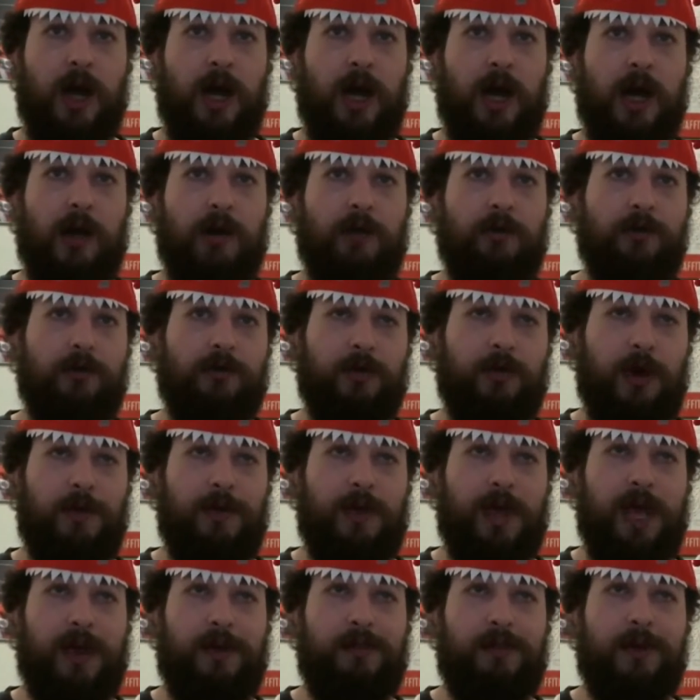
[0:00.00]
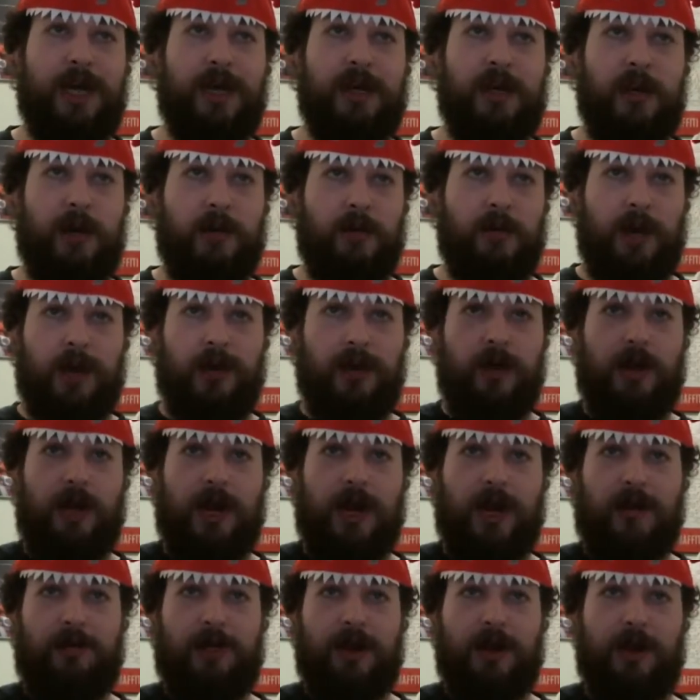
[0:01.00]
from that menu rather than
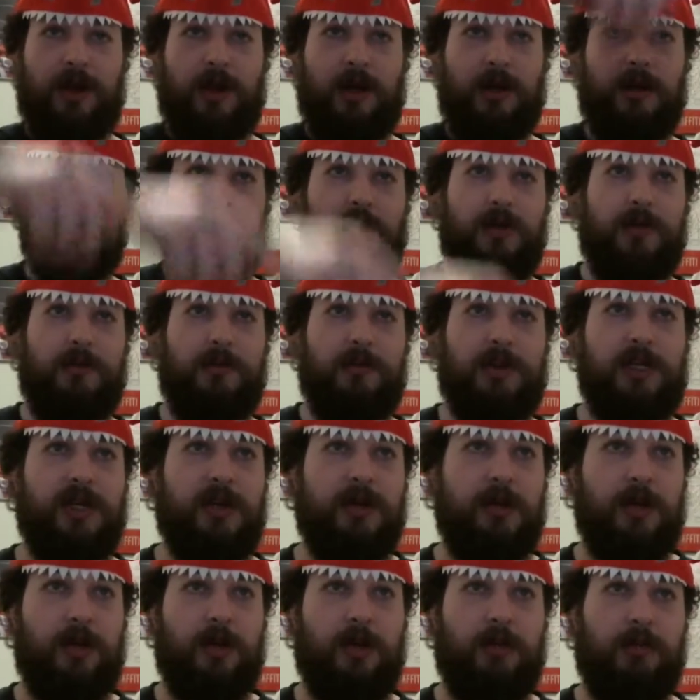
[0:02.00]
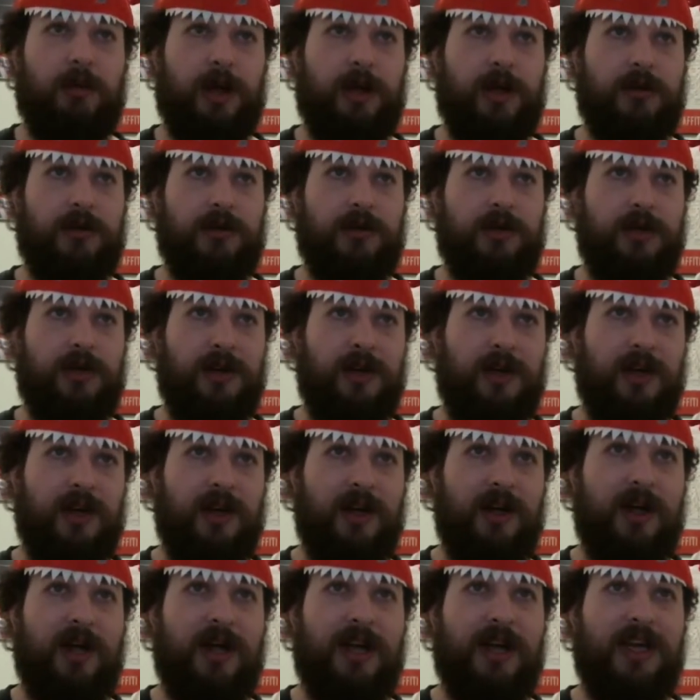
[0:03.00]
having to go into the material browser.
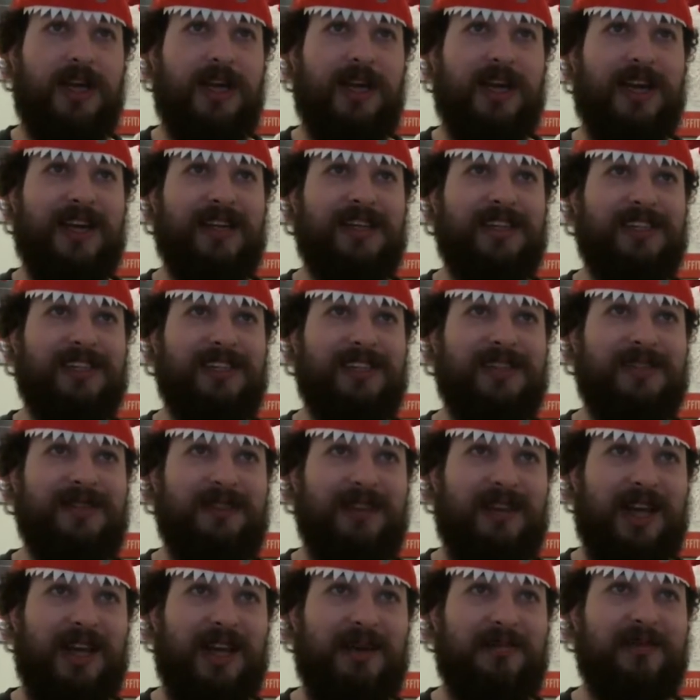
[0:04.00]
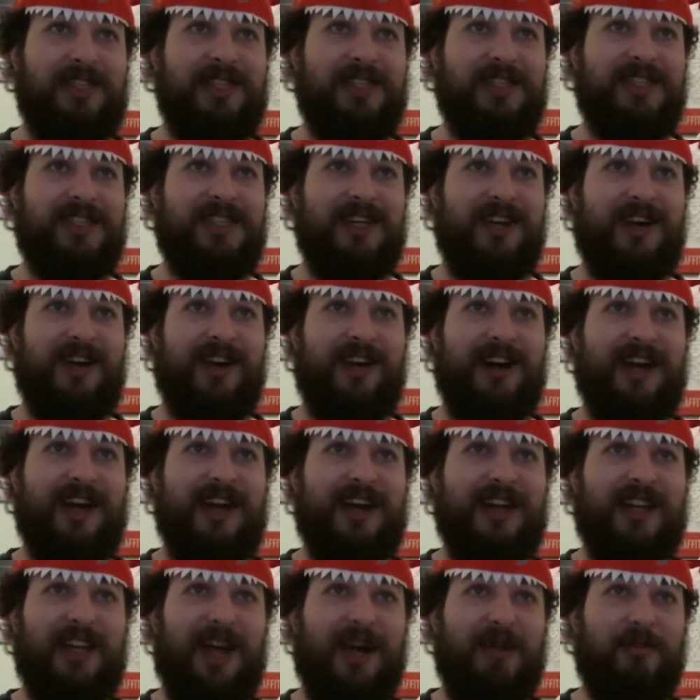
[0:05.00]
Yes, MT Stoner, a
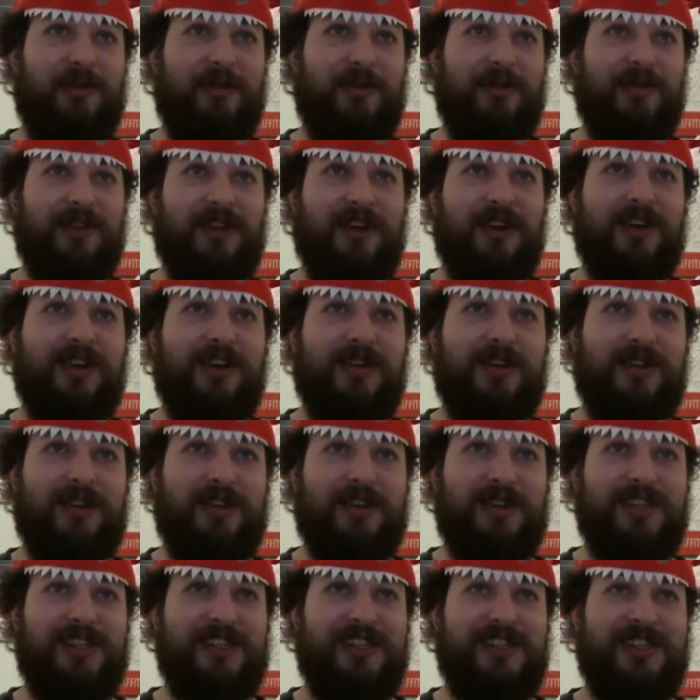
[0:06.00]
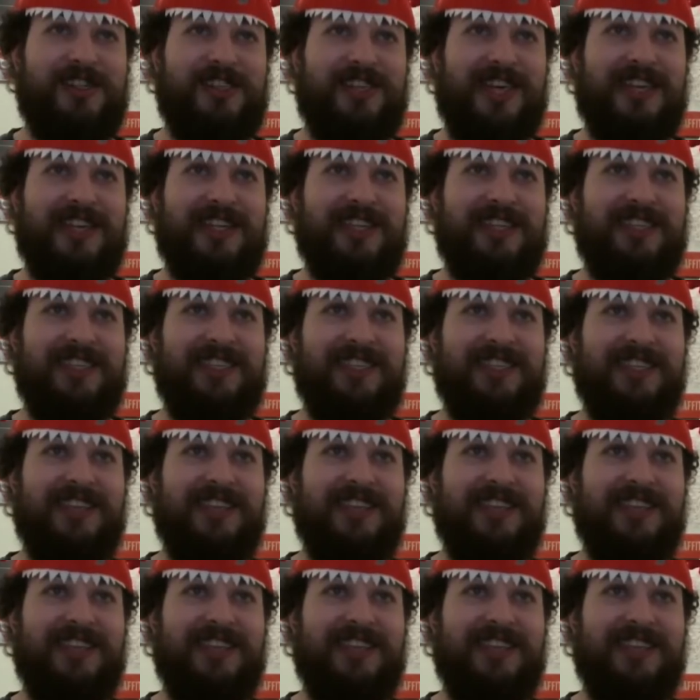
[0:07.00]
clapper for your torches. That's